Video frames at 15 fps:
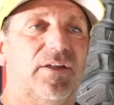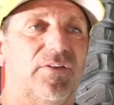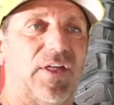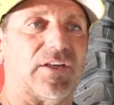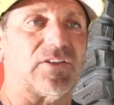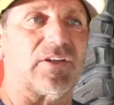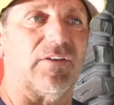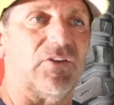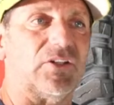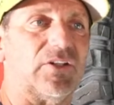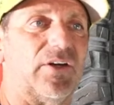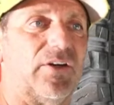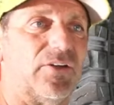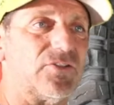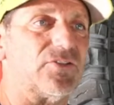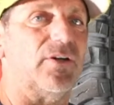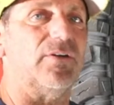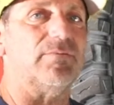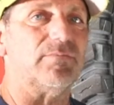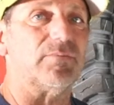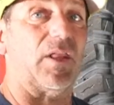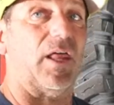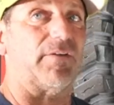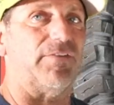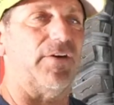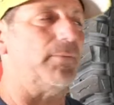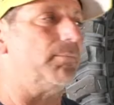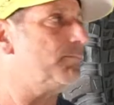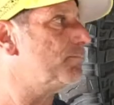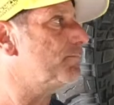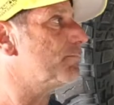Thanksgiving dinner. So a lot of fun.